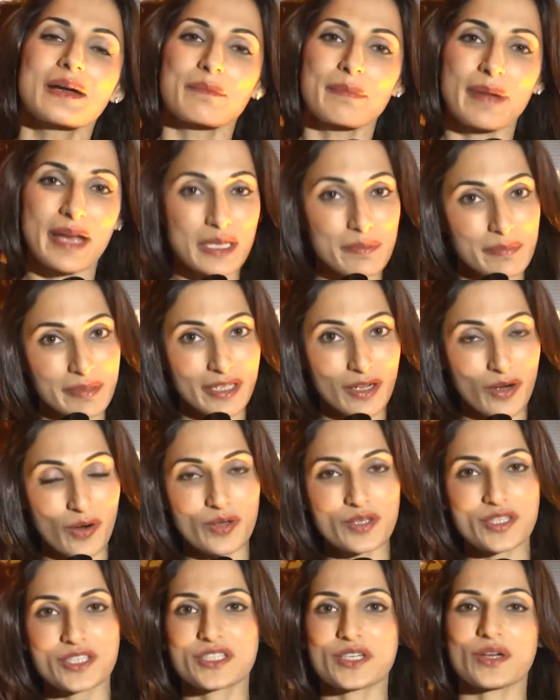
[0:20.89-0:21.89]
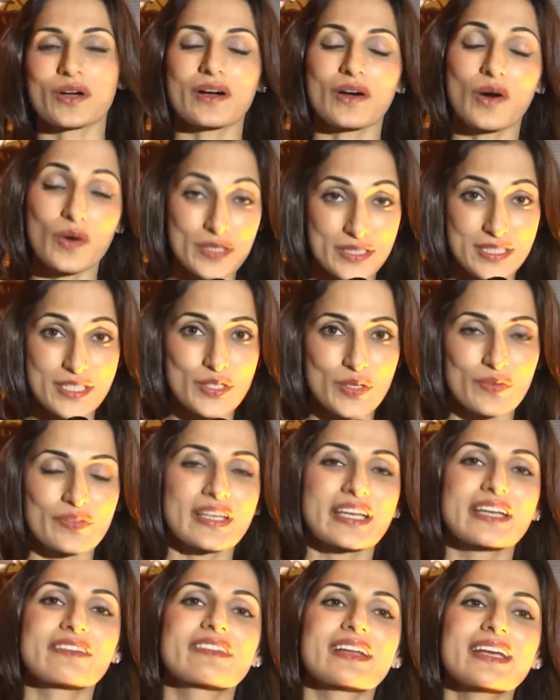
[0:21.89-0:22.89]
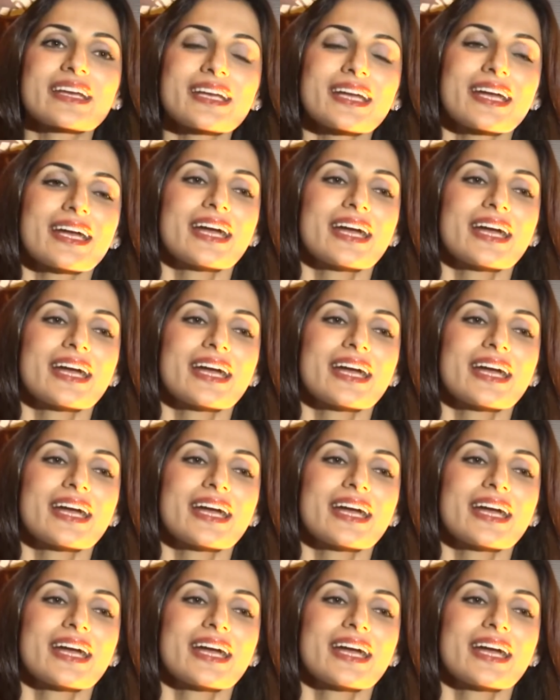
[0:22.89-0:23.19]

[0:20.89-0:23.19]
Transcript: made me a hostess of the evening.